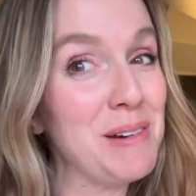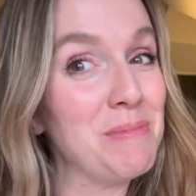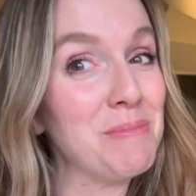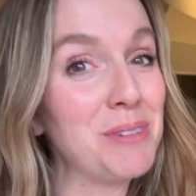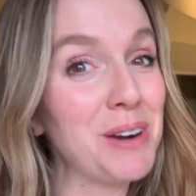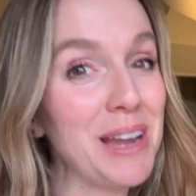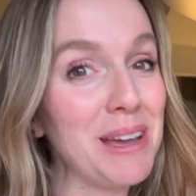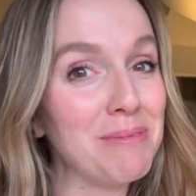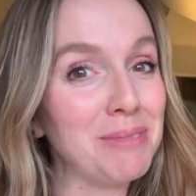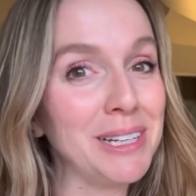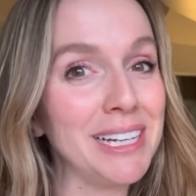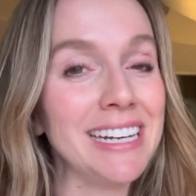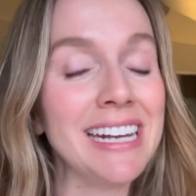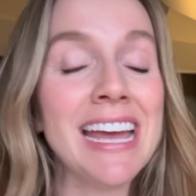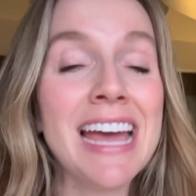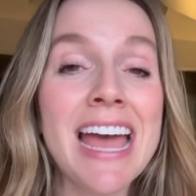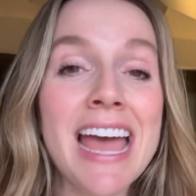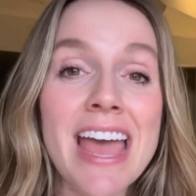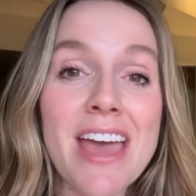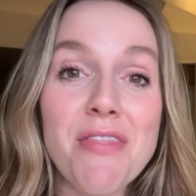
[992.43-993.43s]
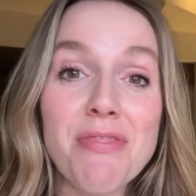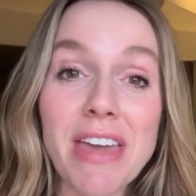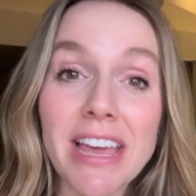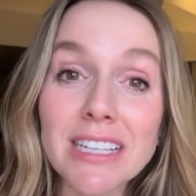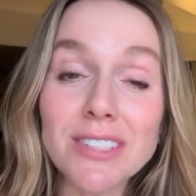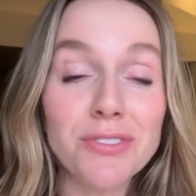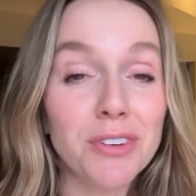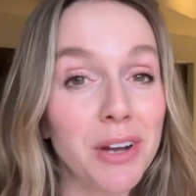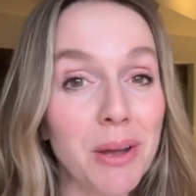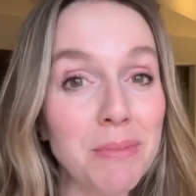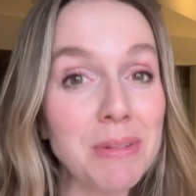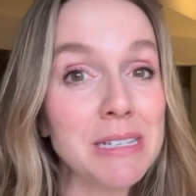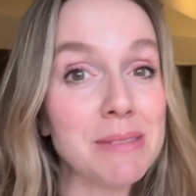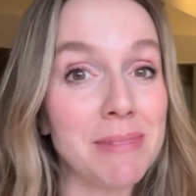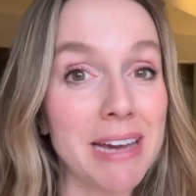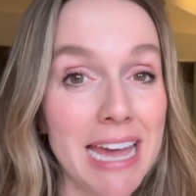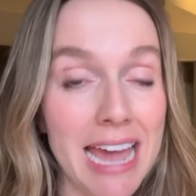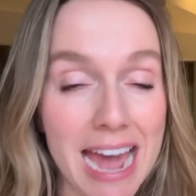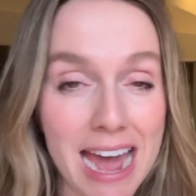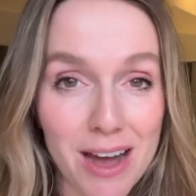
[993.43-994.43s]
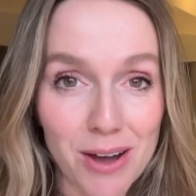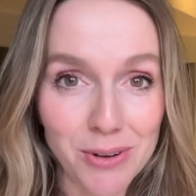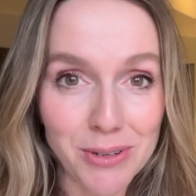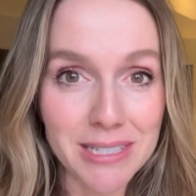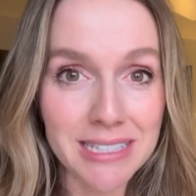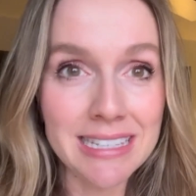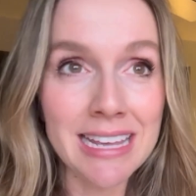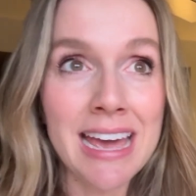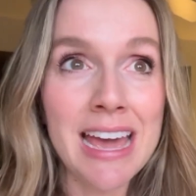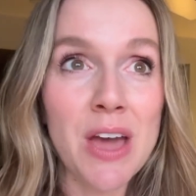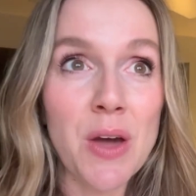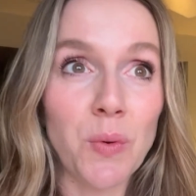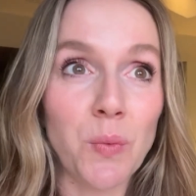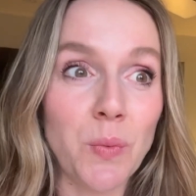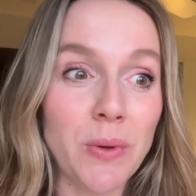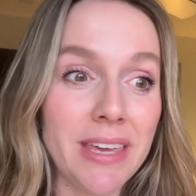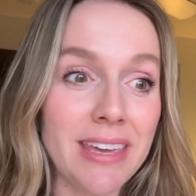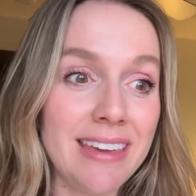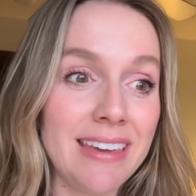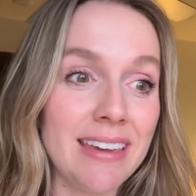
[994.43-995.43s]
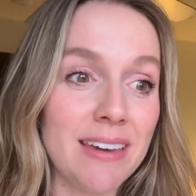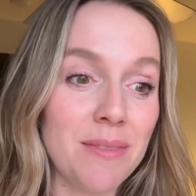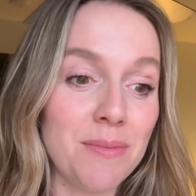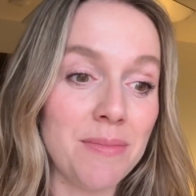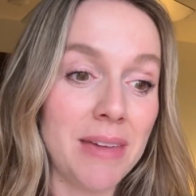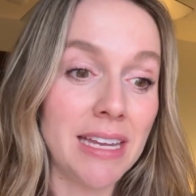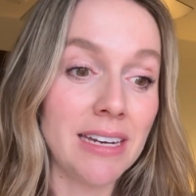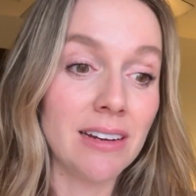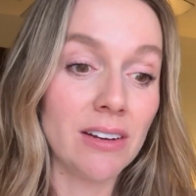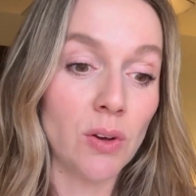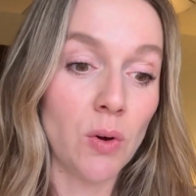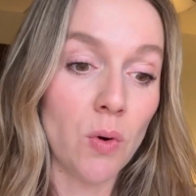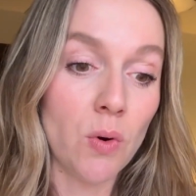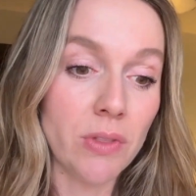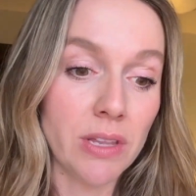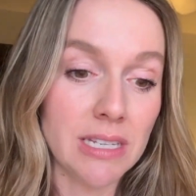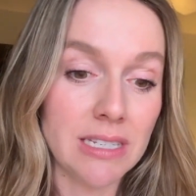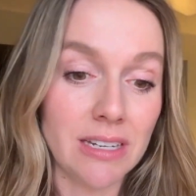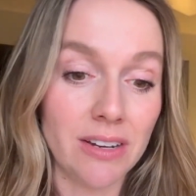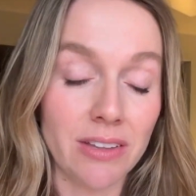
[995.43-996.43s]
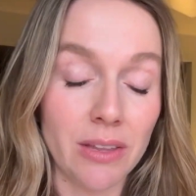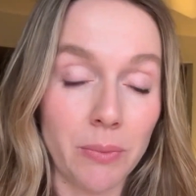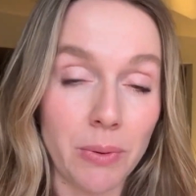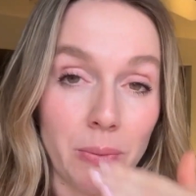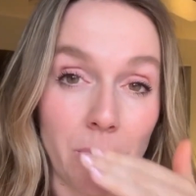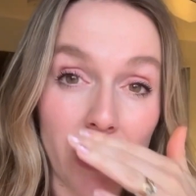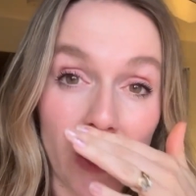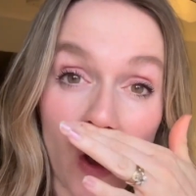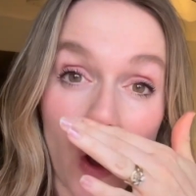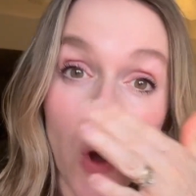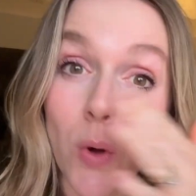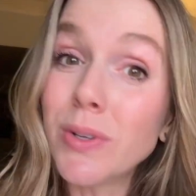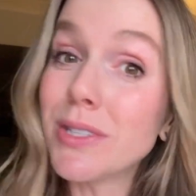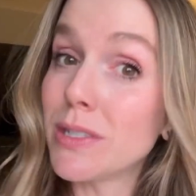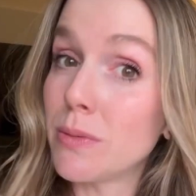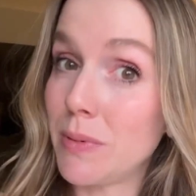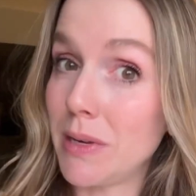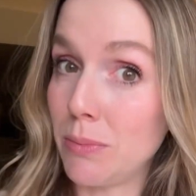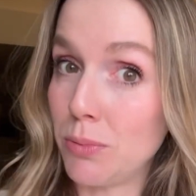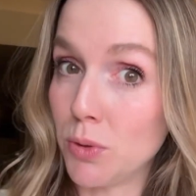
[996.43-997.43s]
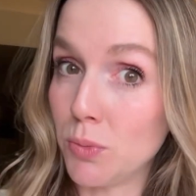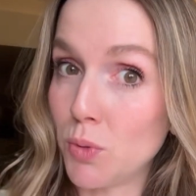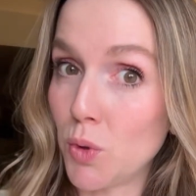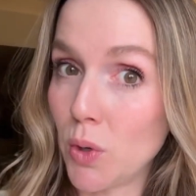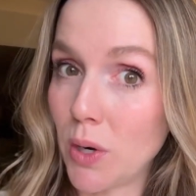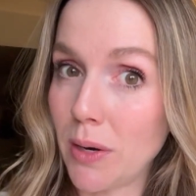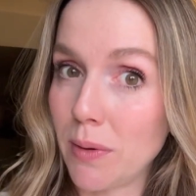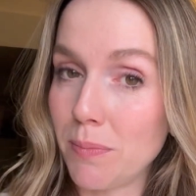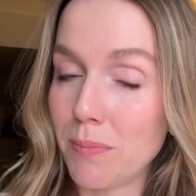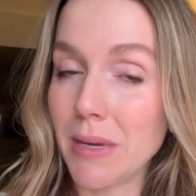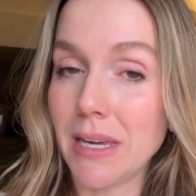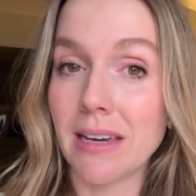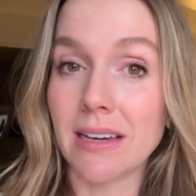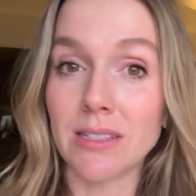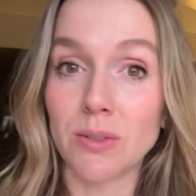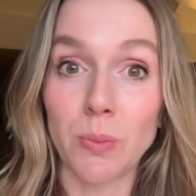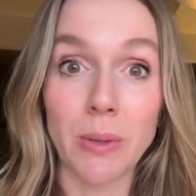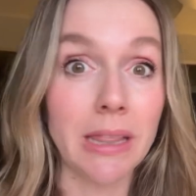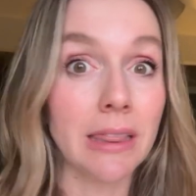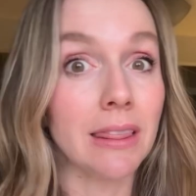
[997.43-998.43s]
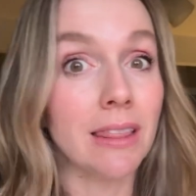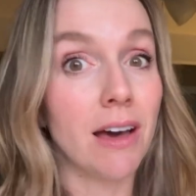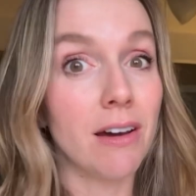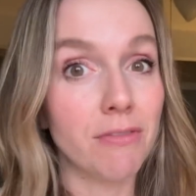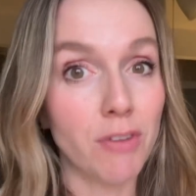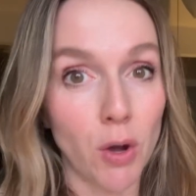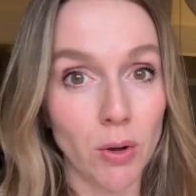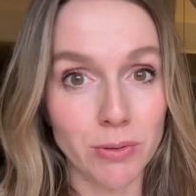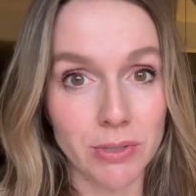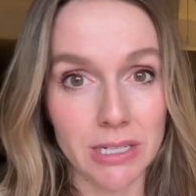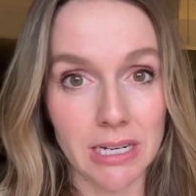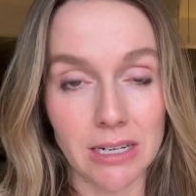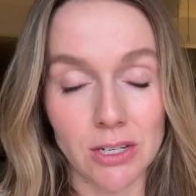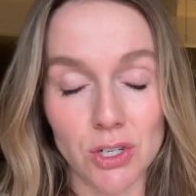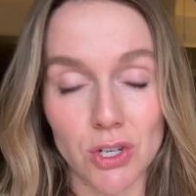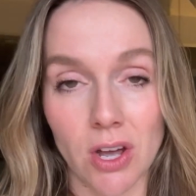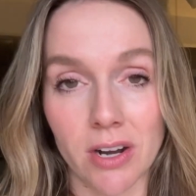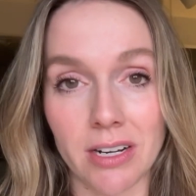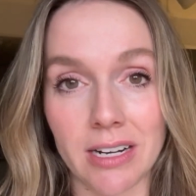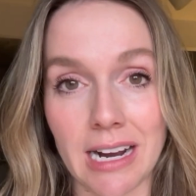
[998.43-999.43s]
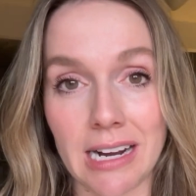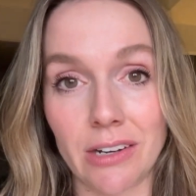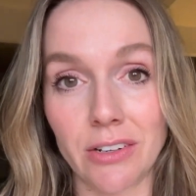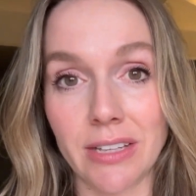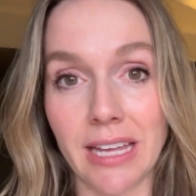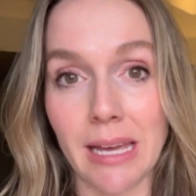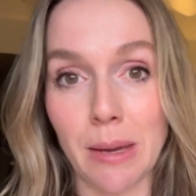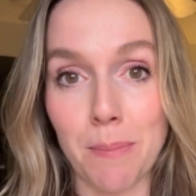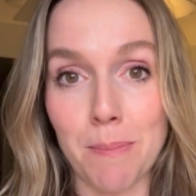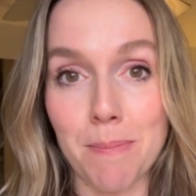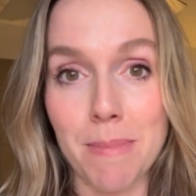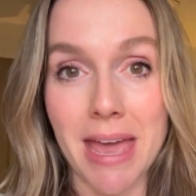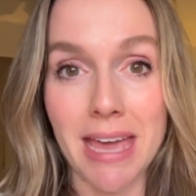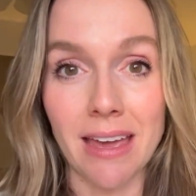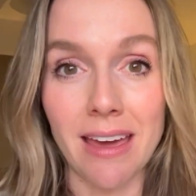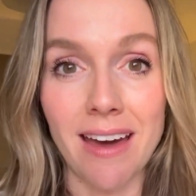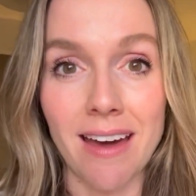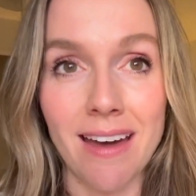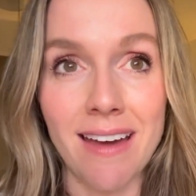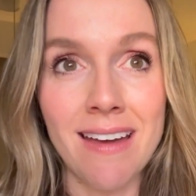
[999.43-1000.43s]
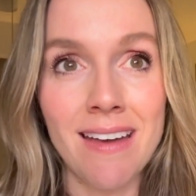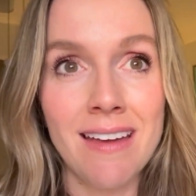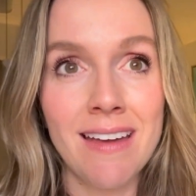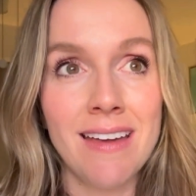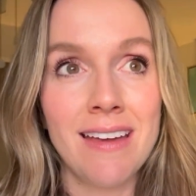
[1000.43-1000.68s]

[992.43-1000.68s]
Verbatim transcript: I'm rambling. Thanks for coming to my house. We made it a goal this year that we want to host people more because we love hosting. Sean and I are like mega